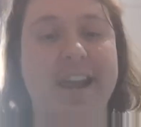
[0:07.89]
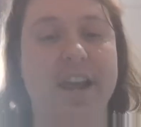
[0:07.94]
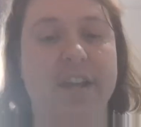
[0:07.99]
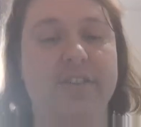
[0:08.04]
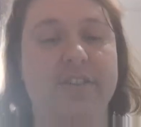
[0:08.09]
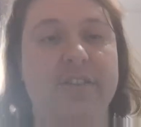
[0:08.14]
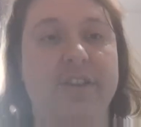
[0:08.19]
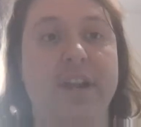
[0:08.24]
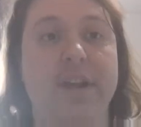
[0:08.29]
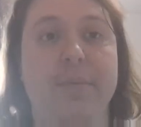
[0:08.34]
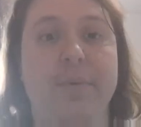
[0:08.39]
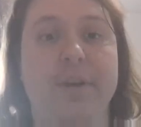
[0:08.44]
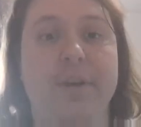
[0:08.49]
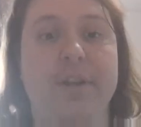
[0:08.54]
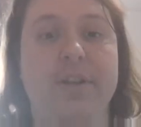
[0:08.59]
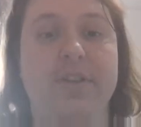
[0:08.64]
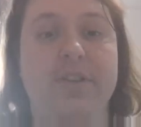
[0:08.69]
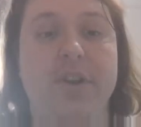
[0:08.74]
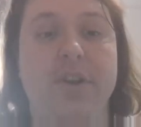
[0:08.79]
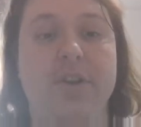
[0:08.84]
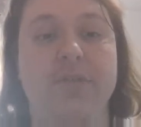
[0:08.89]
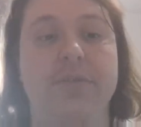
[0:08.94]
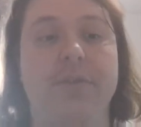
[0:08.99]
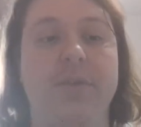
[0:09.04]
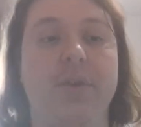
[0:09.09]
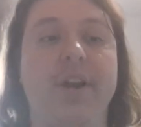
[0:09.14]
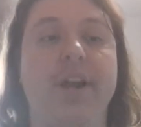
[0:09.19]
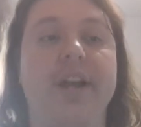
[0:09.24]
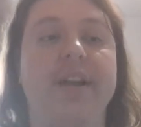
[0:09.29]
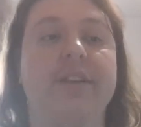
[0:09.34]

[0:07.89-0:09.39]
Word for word: And today we're going to start off a look